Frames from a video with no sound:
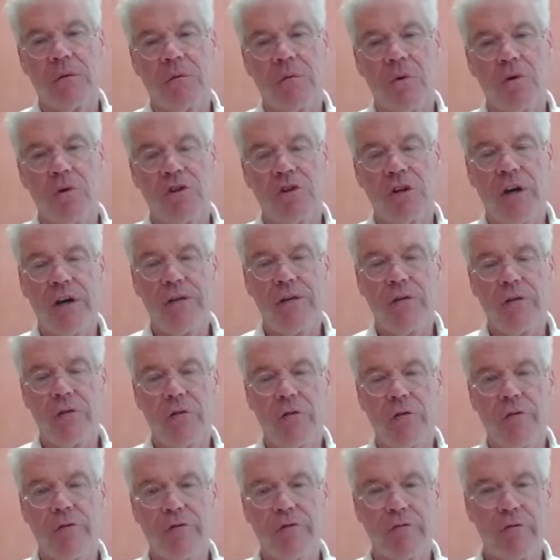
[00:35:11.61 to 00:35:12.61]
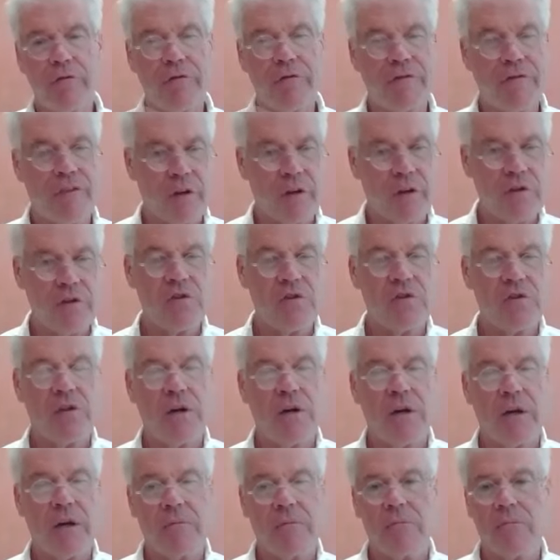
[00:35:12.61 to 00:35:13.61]
which I do through funds that
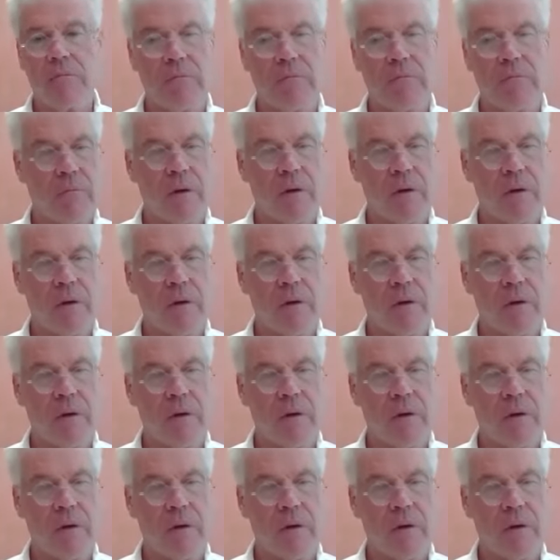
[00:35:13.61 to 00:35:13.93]
I